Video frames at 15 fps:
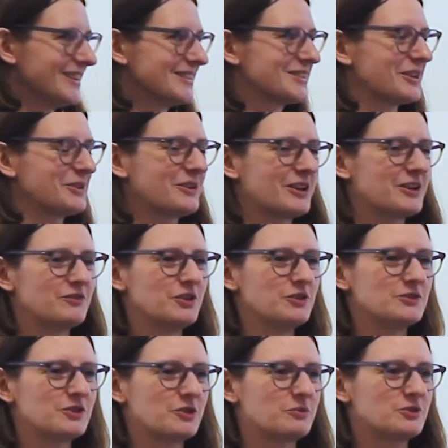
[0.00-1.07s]
so kind of
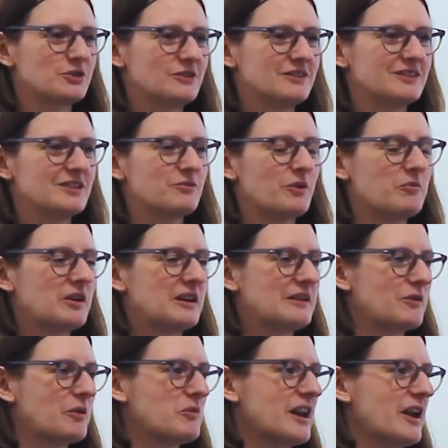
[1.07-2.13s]
use the opportunity when we're
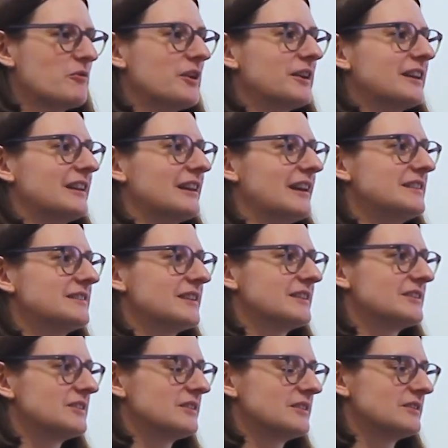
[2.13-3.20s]
networking
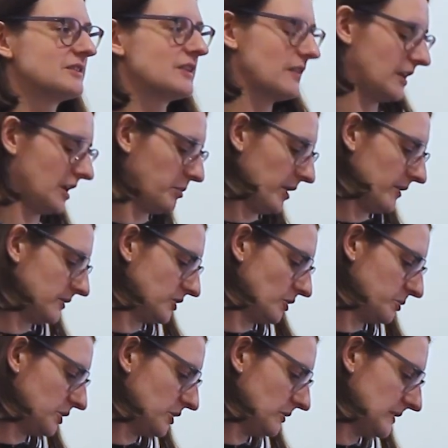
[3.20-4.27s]
later to think about those
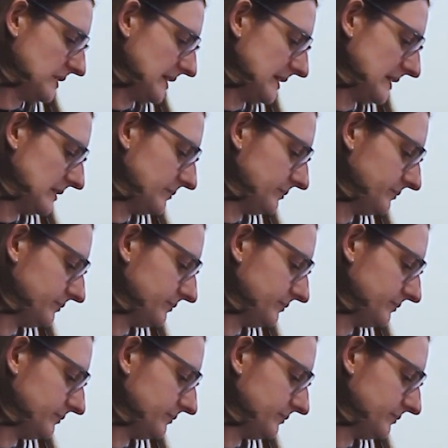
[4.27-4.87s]
opportunities.